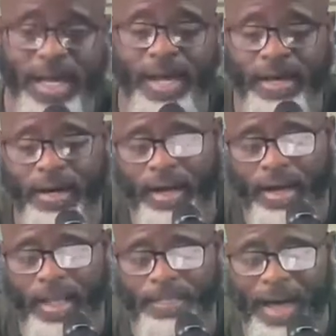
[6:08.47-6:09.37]
that
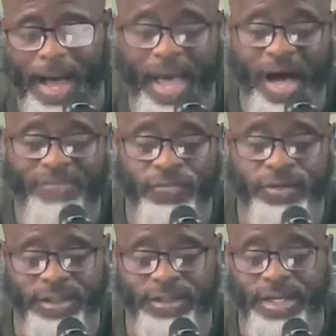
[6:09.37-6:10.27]
I have for
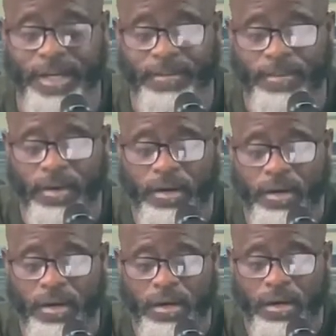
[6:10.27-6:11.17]
today
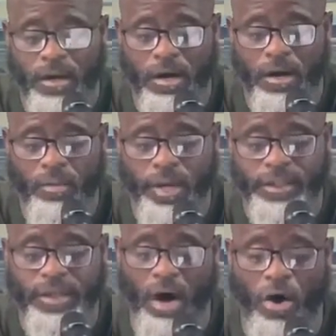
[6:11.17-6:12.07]

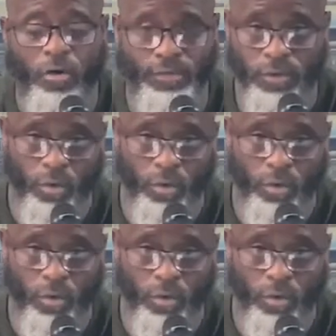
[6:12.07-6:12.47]
is called The